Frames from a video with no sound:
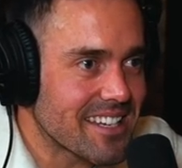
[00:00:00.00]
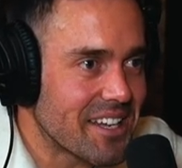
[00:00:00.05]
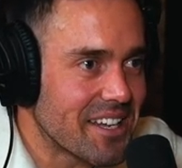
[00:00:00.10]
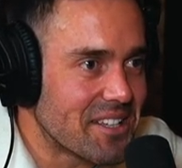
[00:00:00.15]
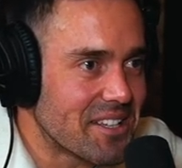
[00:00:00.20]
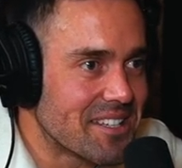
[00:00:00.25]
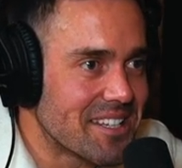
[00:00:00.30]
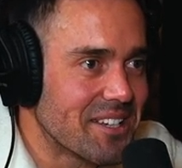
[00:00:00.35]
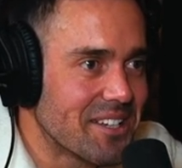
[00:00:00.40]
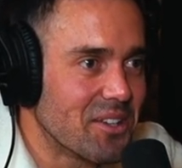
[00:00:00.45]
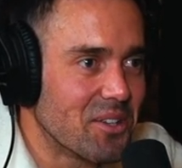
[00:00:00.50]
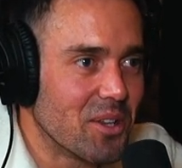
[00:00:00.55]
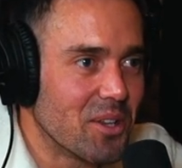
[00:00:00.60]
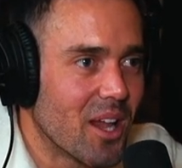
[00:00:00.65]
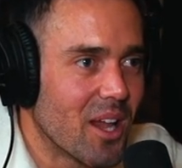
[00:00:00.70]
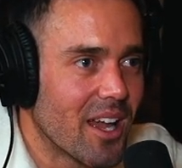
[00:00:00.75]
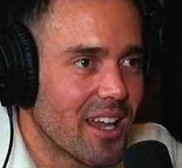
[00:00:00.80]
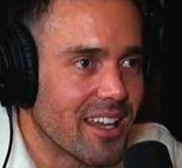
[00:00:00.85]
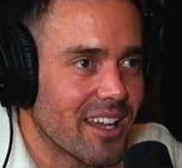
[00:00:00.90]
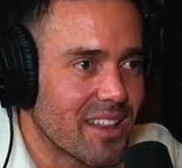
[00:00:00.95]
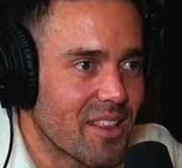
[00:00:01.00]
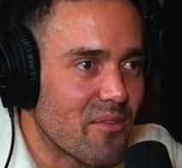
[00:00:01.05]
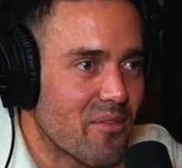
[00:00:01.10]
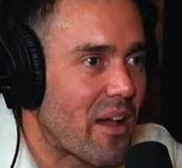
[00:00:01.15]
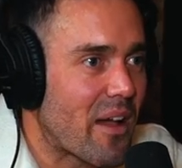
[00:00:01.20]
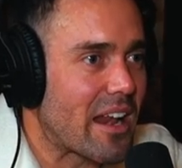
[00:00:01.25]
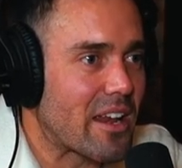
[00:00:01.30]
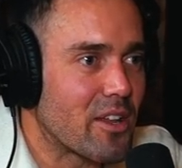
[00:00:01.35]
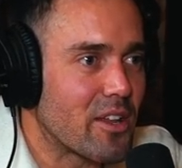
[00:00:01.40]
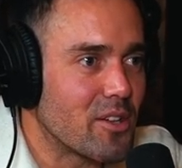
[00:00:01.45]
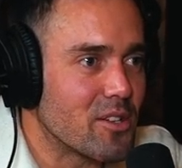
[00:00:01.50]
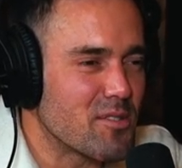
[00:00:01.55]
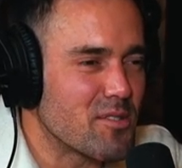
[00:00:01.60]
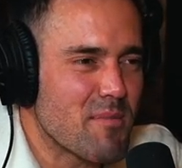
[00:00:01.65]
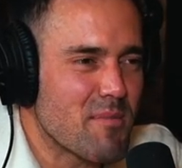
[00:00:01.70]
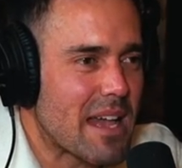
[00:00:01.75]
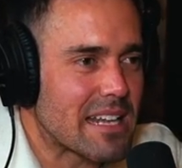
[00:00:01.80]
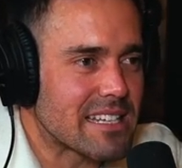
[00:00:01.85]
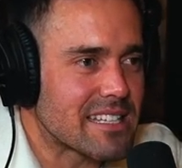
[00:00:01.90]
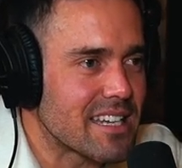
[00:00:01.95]
until like the value is
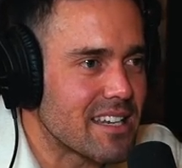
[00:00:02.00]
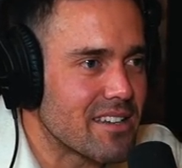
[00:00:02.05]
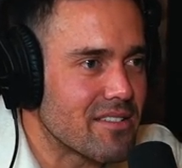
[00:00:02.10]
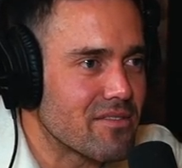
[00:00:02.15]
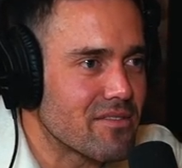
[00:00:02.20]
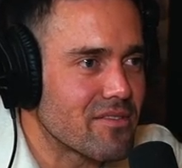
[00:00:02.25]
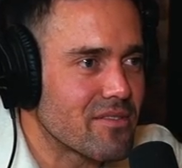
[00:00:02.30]
massive.